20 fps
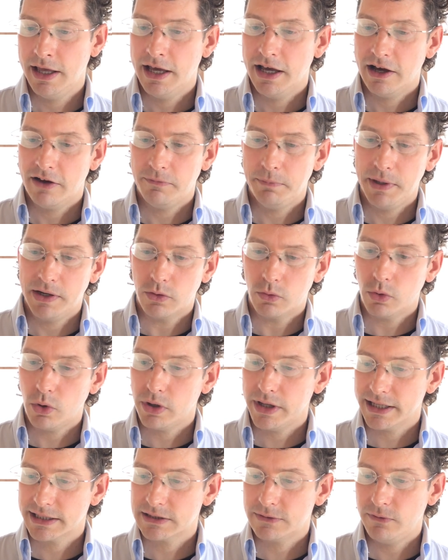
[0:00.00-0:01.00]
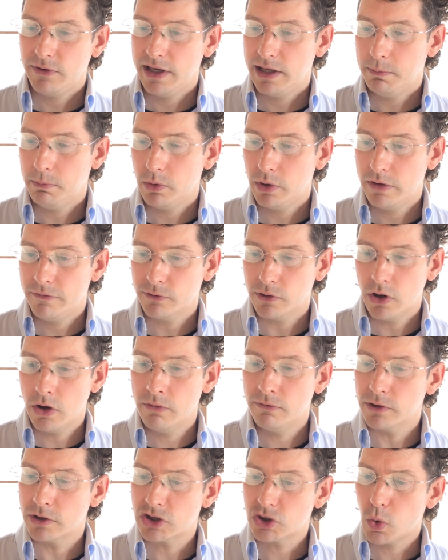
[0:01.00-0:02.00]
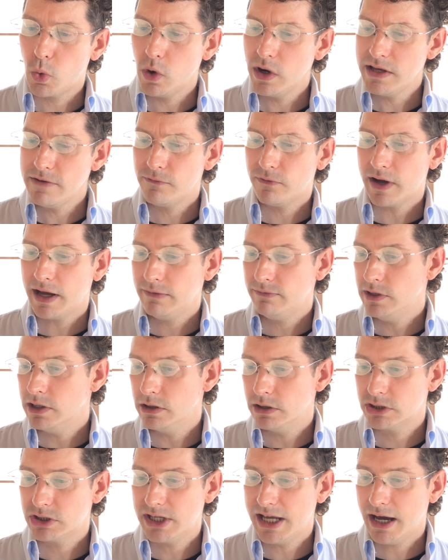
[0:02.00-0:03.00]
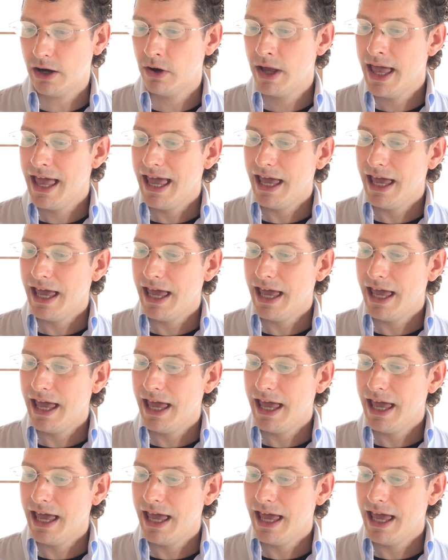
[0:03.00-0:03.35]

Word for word: I've been a Rolex fanboy for over twenty-five years now